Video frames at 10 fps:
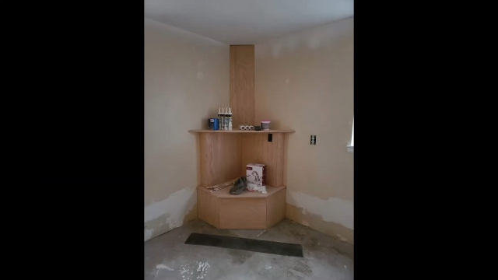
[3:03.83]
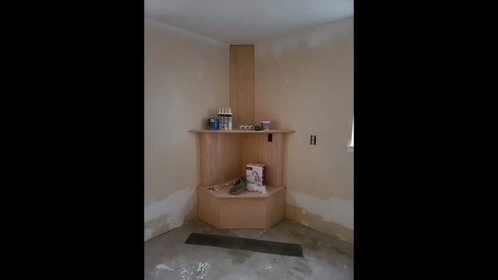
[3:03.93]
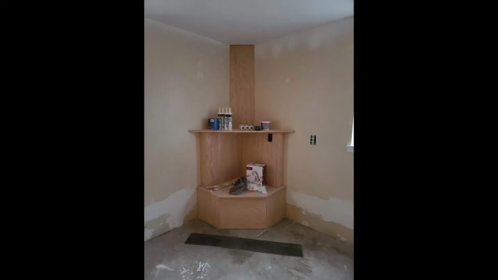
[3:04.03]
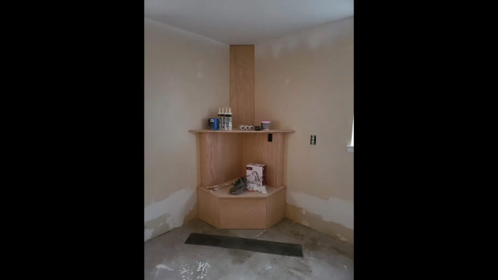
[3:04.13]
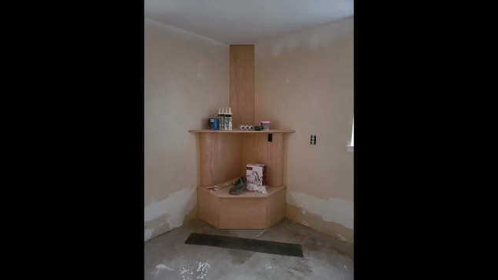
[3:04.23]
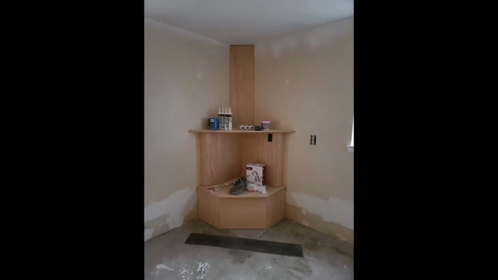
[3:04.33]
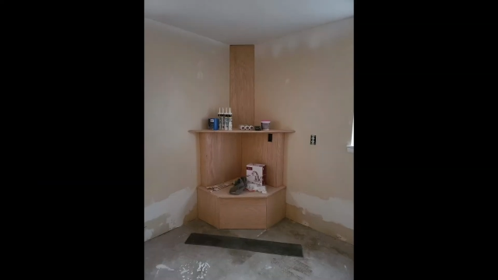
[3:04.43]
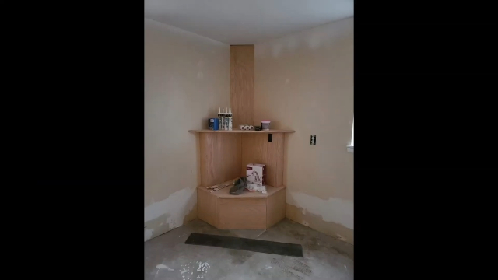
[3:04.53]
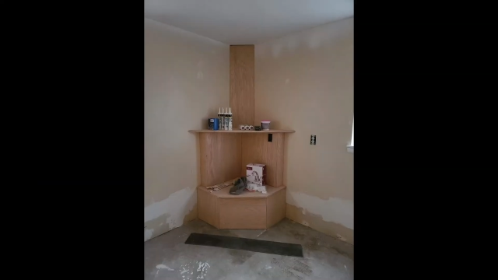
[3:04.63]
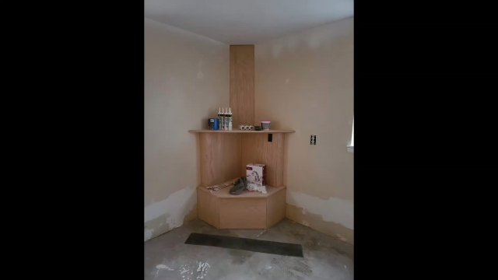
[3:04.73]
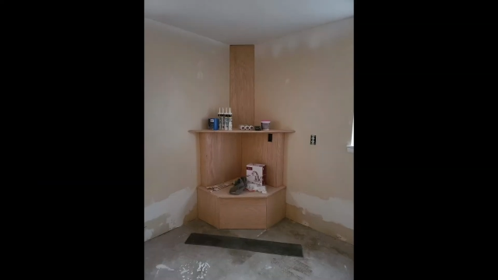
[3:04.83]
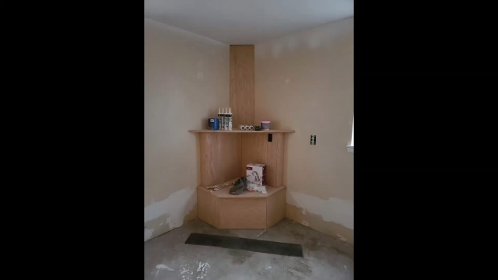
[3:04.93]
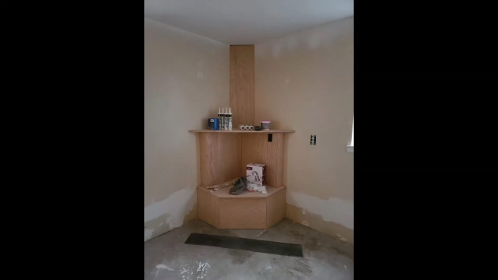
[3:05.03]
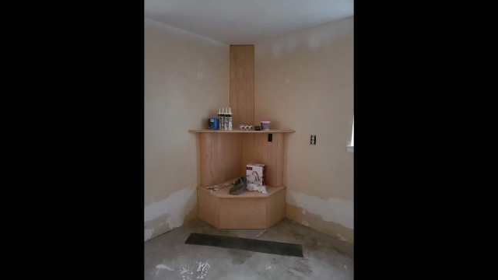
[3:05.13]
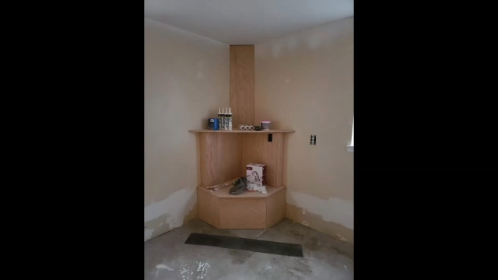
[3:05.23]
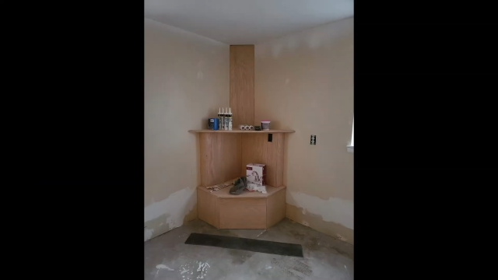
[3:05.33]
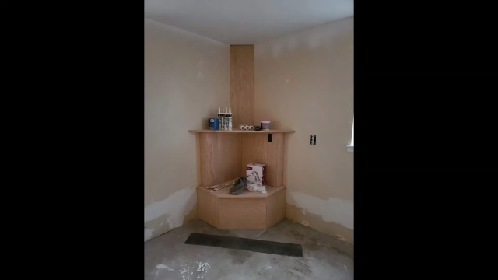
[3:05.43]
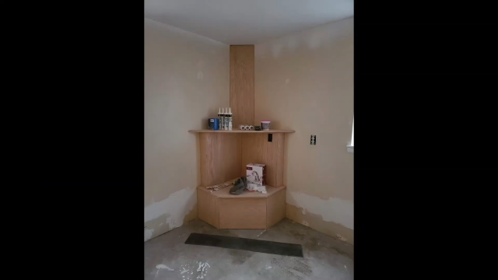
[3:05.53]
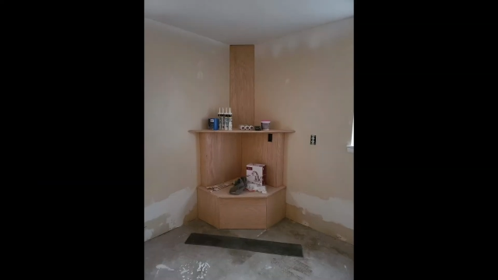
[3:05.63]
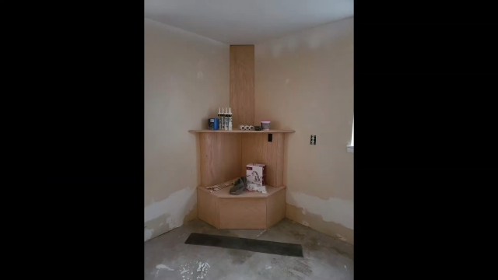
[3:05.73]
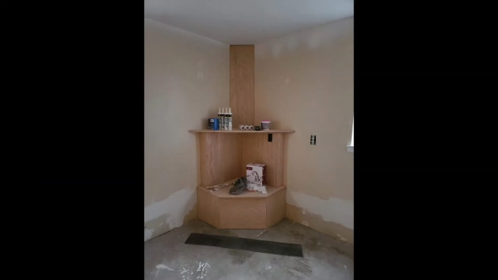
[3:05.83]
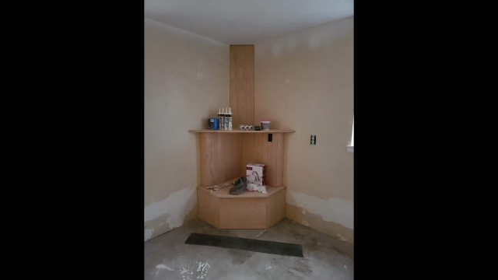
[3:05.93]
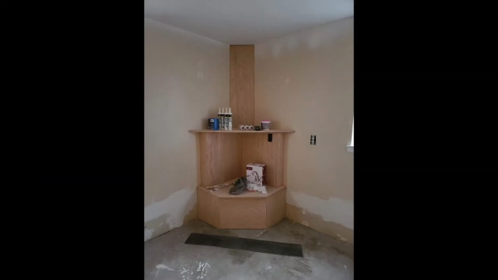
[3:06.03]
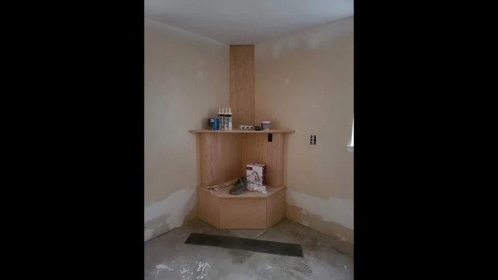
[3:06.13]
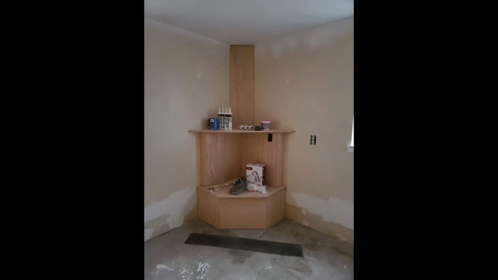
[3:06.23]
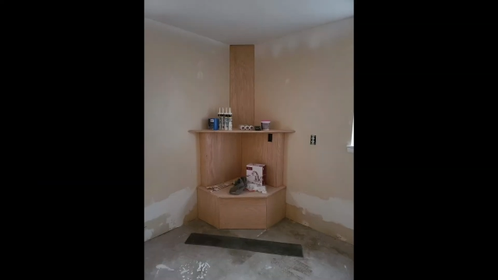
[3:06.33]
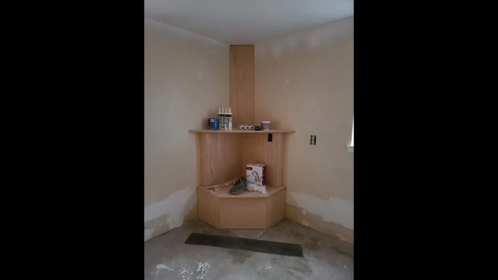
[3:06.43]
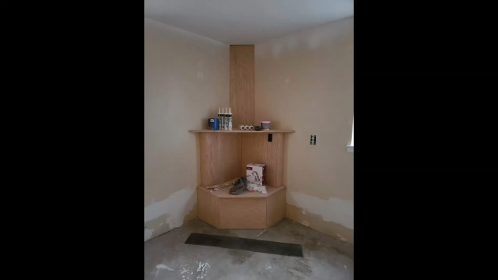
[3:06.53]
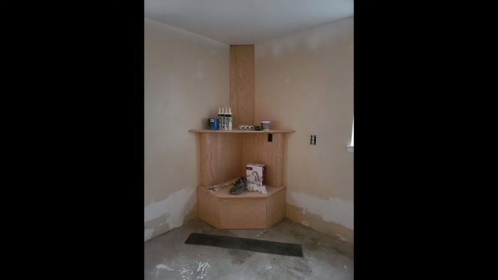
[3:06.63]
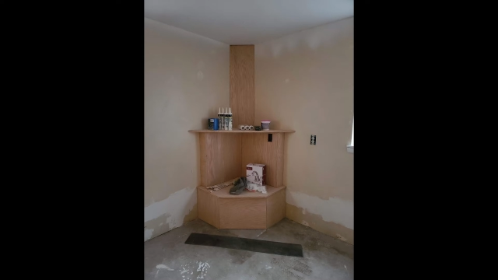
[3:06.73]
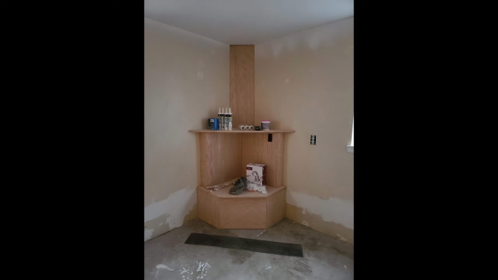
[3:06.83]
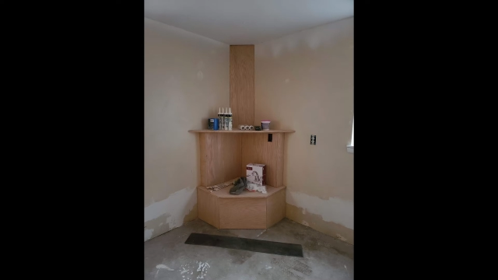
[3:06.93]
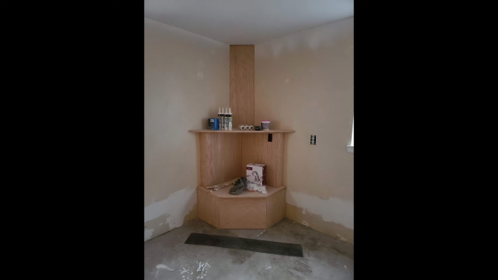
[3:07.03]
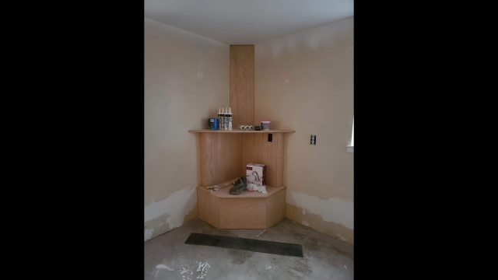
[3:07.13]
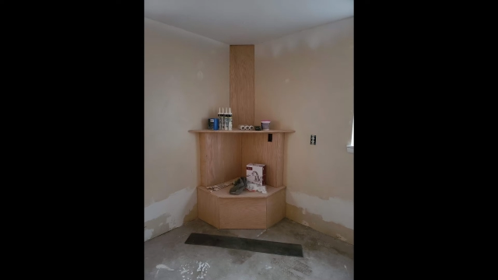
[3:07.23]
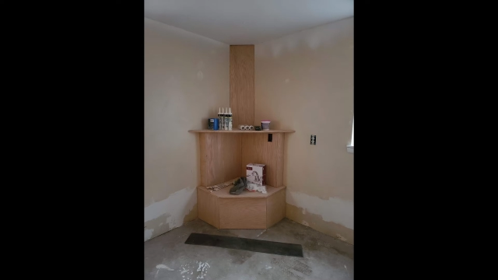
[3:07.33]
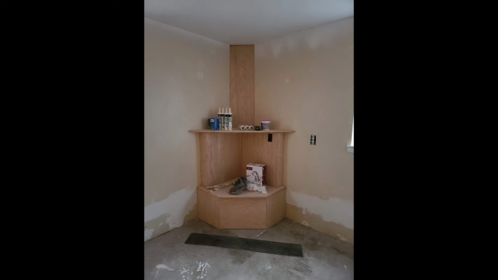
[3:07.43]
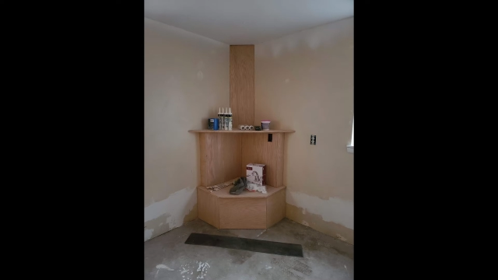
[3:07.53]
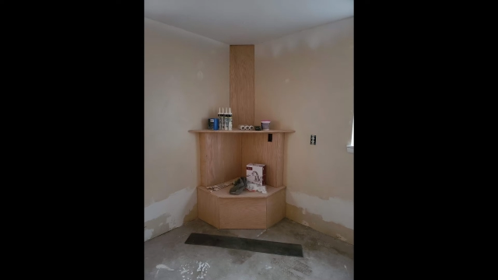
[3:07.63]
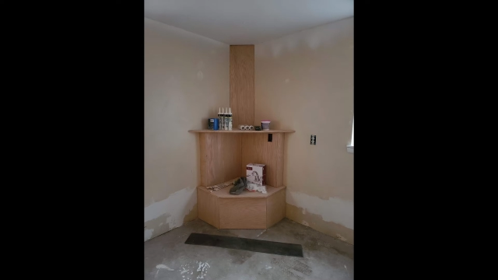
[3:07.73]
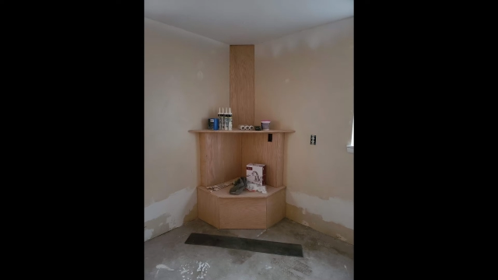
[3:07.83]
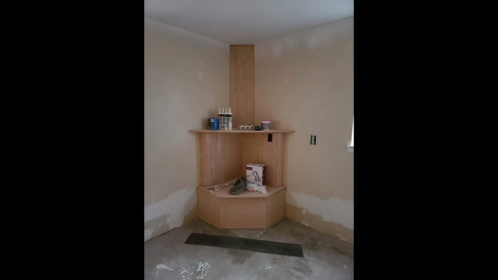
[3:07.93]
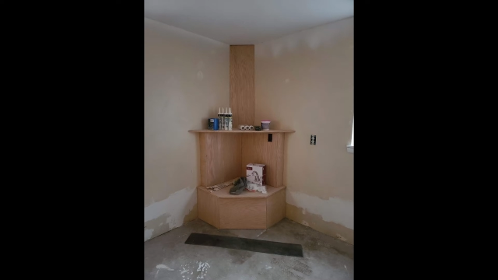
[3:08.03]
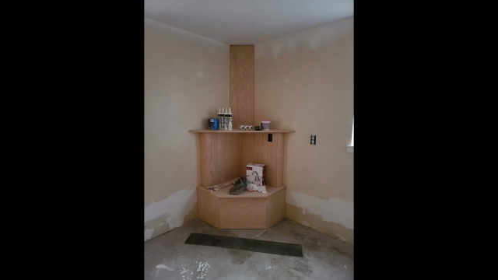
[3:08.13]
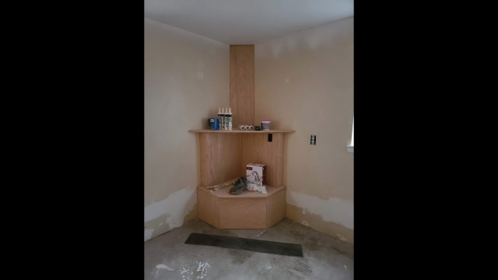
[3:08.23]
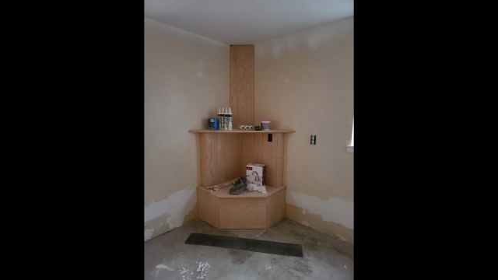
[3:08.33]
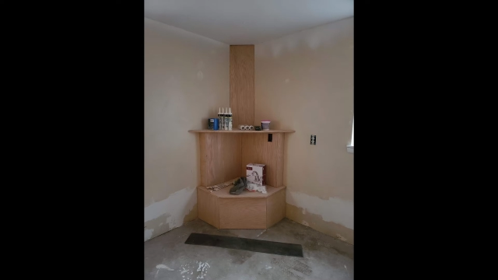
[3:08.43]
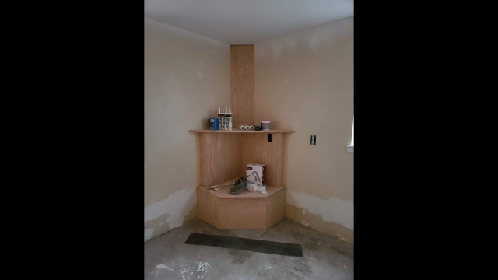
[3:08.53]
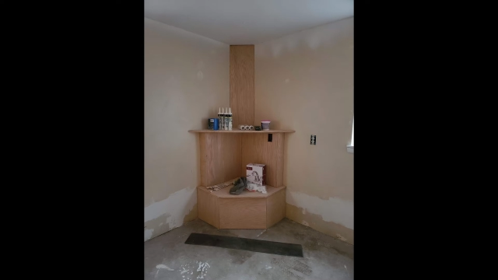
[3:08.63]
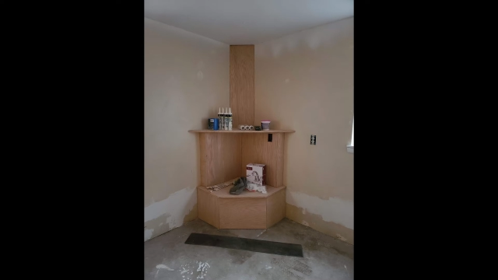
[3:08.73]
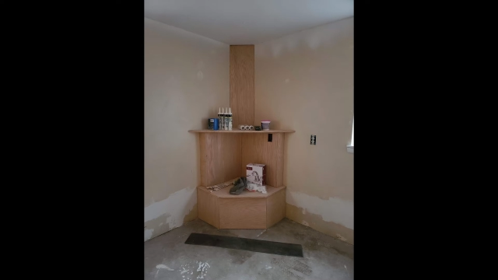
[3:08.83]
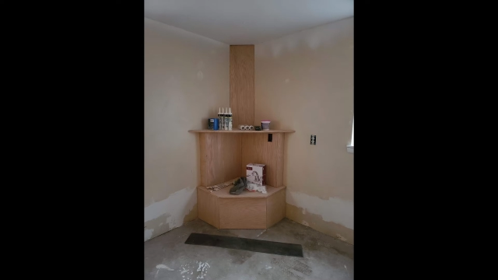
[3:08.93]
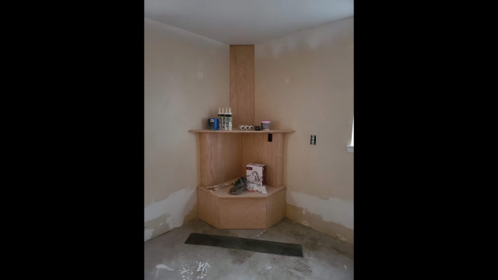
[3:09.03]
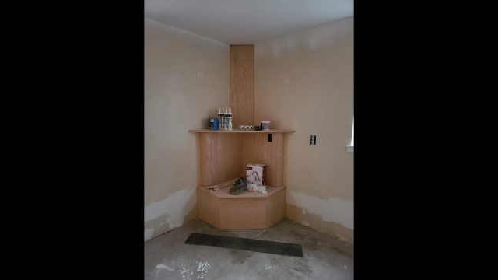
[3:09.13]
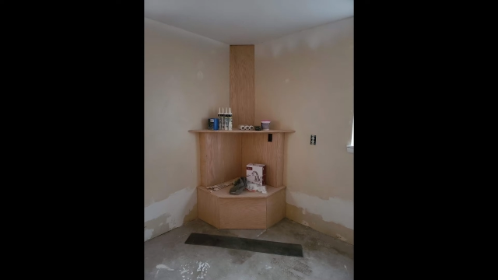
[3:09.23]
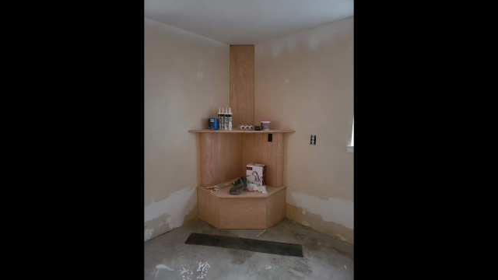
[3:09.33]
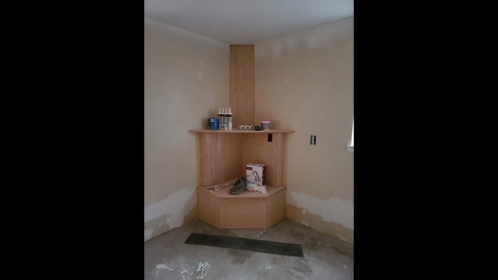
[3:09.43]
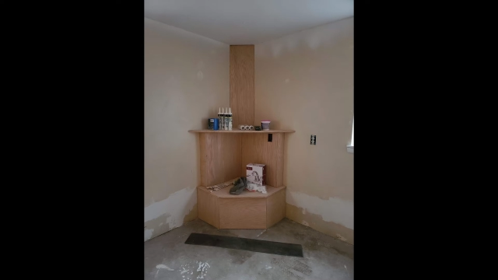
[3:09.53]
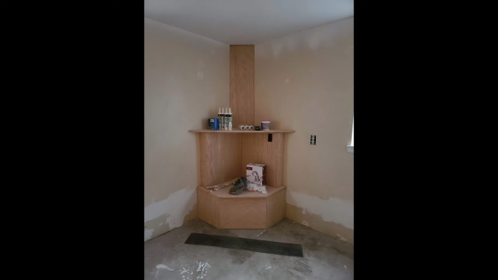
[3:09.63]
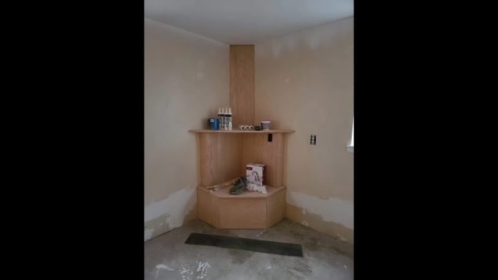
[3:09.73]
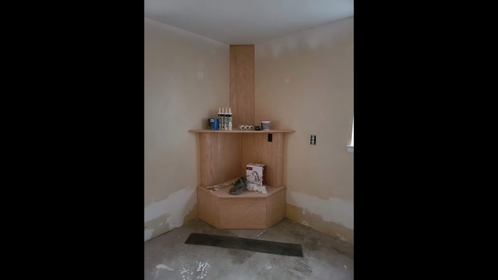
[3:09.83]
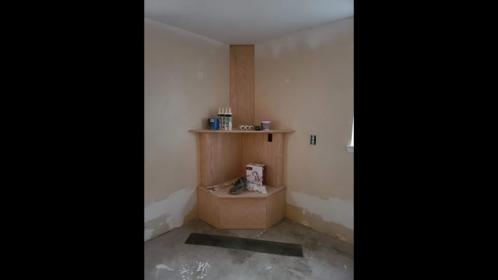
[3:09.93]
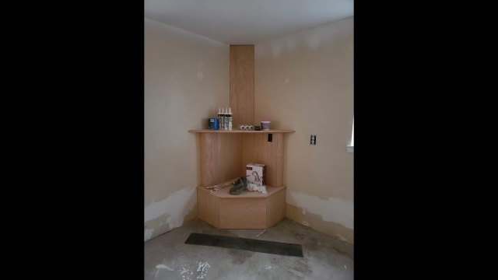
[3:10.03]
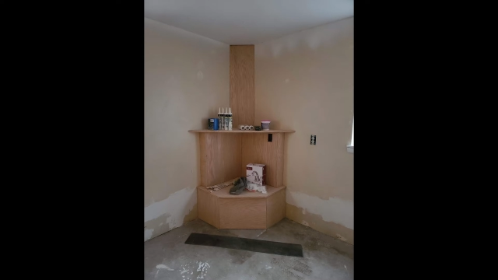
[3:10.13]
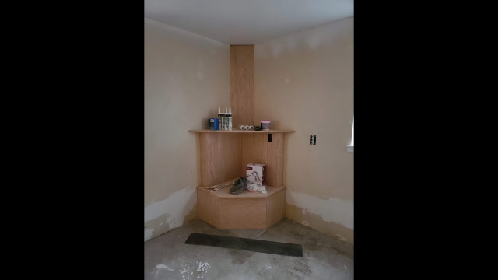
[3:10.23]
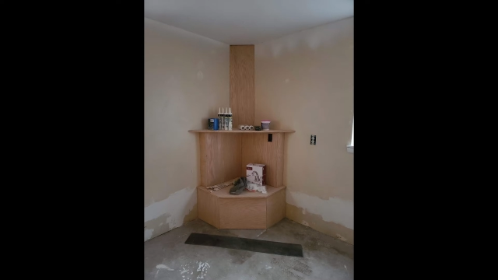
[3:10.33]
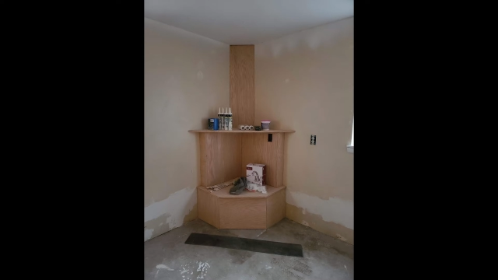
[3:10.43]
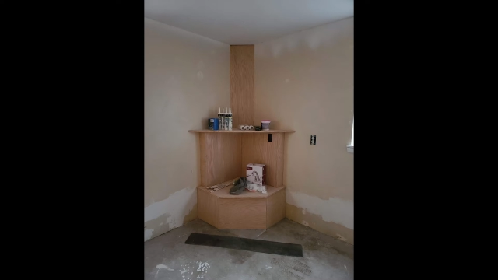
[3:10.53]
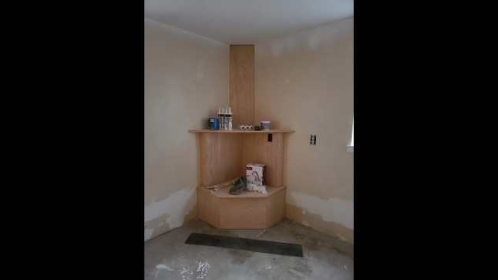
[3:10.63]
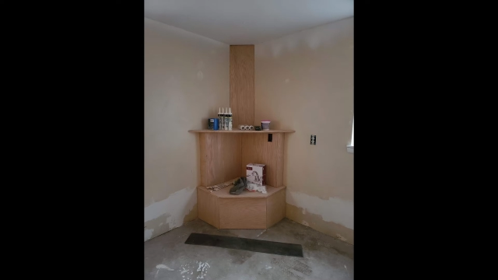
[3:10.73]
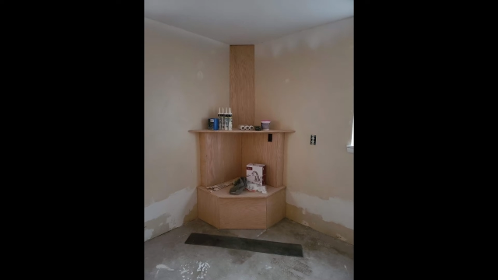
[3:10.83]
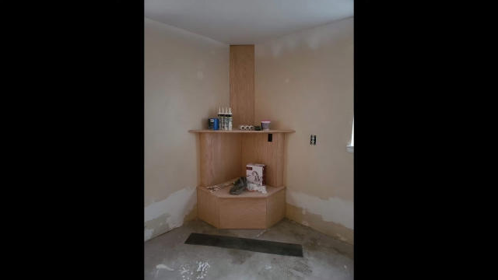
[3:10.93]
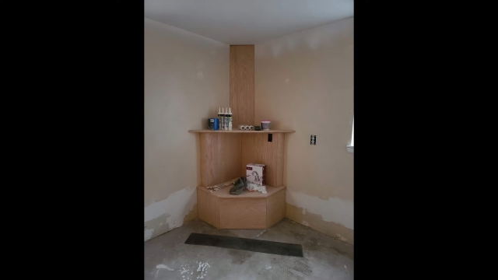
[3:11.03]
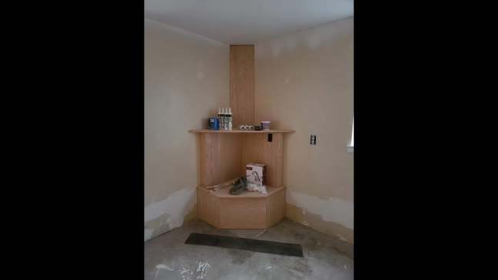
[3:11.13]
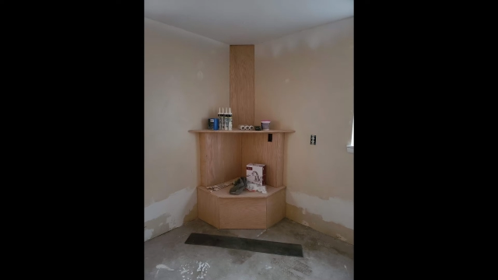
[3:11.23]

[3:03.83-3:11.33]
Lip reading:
(no speaker visible)